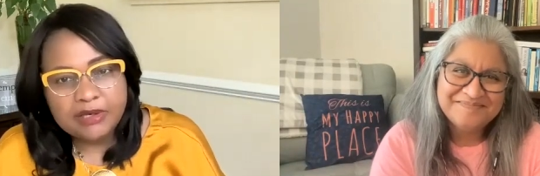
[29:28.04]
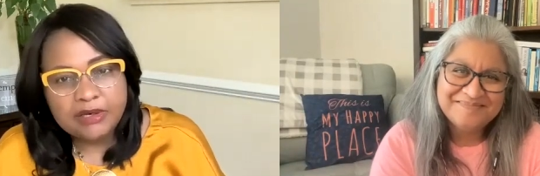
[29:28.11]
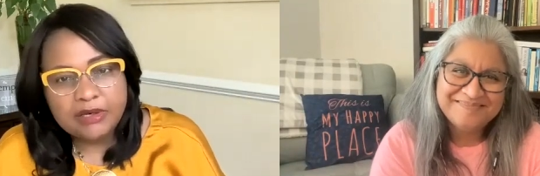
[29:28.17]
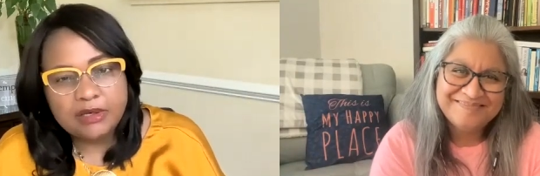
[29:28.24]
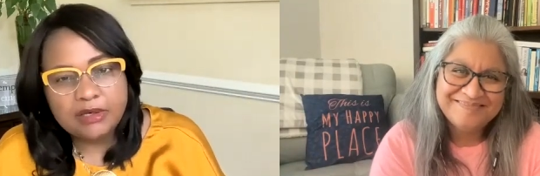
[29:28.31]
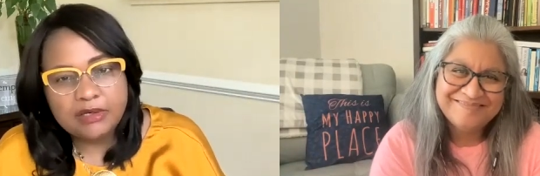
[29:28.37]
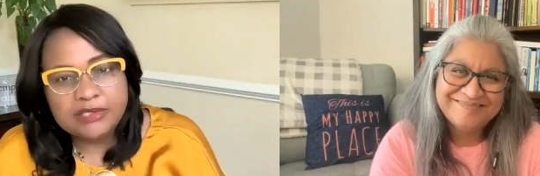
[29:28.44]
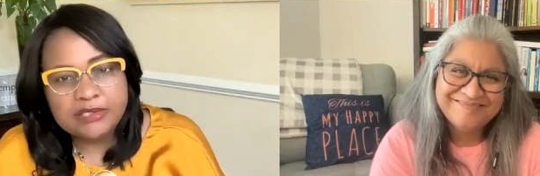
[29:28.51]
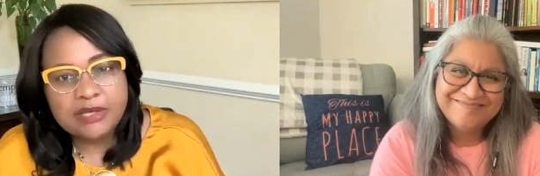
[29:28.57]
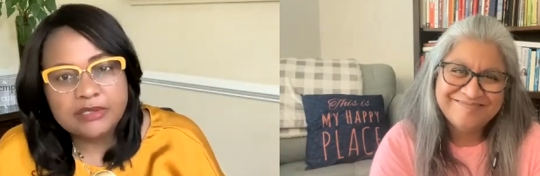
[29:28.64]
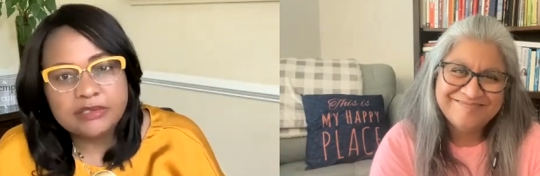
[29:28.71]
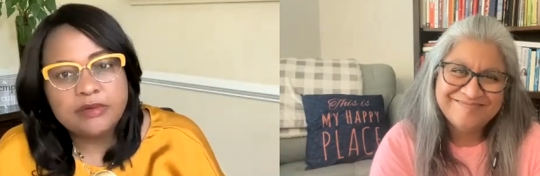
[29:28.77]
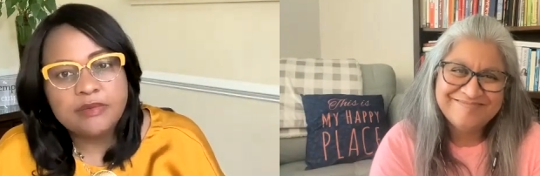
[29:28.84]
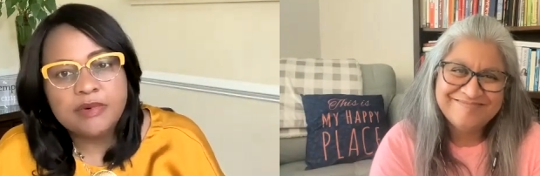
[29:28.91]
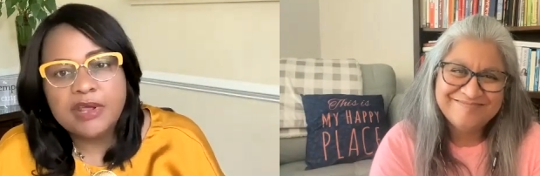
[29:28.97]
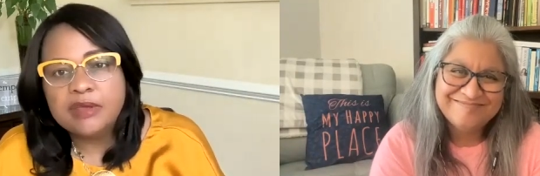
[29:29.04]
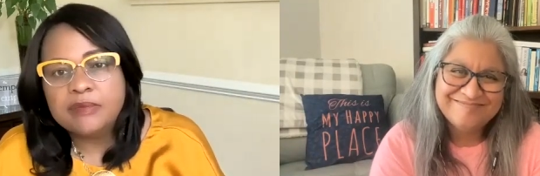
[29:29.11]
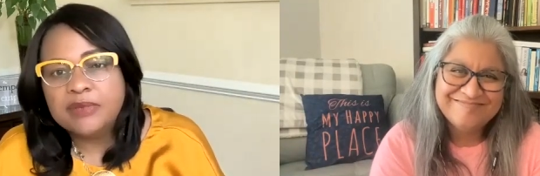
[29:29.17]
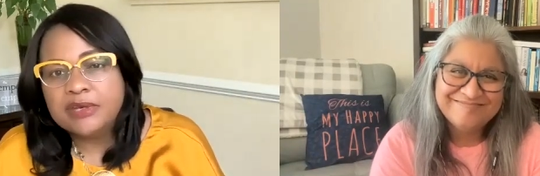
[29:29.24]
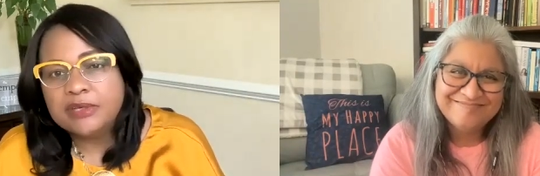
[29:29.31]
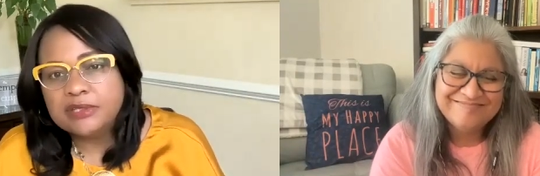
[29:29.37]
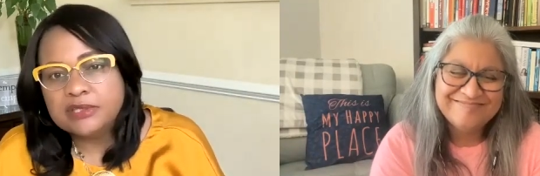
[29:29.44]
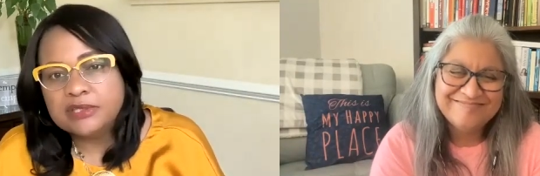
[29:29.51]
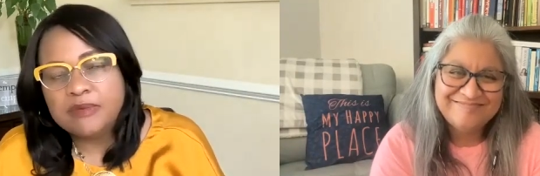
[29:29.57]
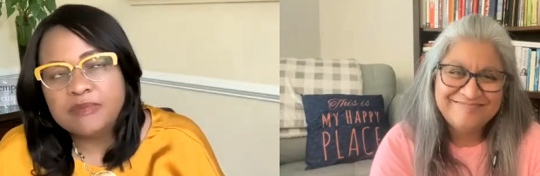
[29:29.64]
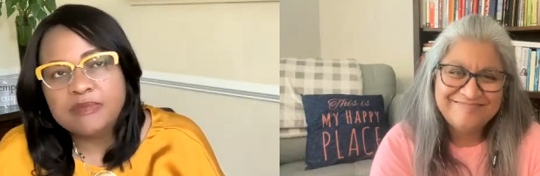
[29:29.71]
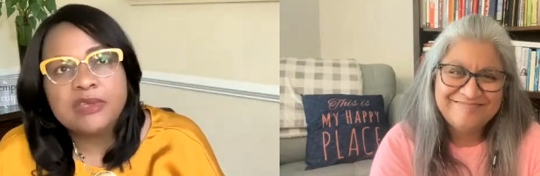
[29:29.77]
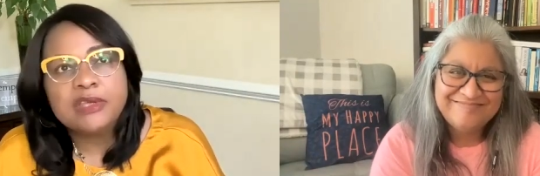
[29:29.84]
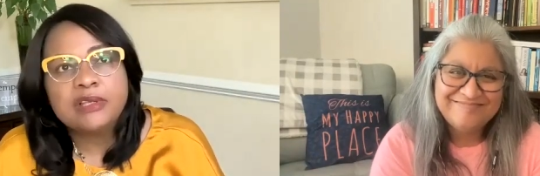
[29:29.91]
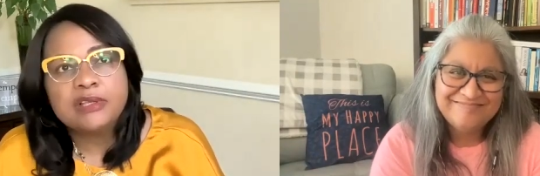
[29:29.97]
Speaker 1: it exactly right but it's
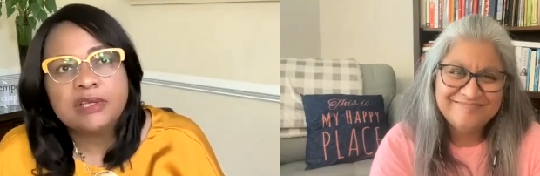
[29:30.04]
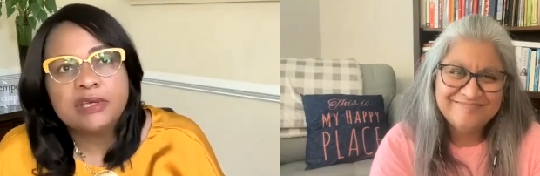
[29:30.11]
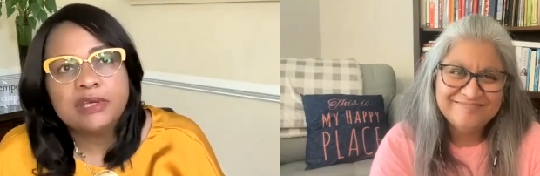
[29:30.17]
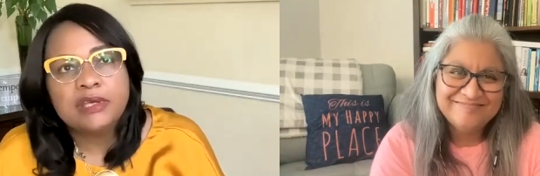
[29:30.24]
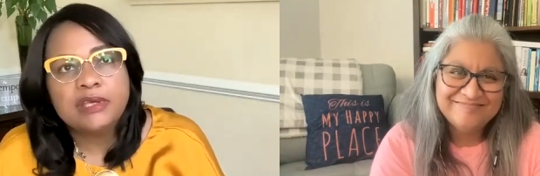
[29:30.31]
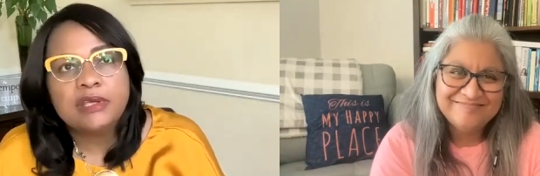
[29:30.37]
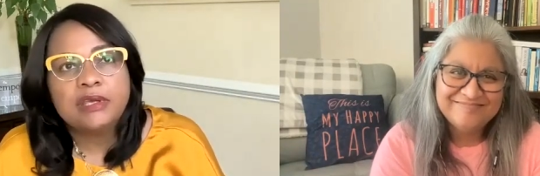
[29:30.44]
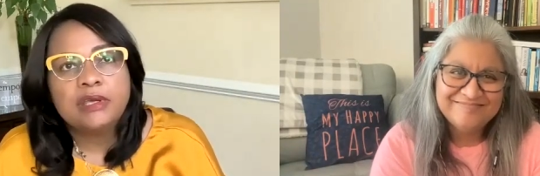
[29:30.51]
something like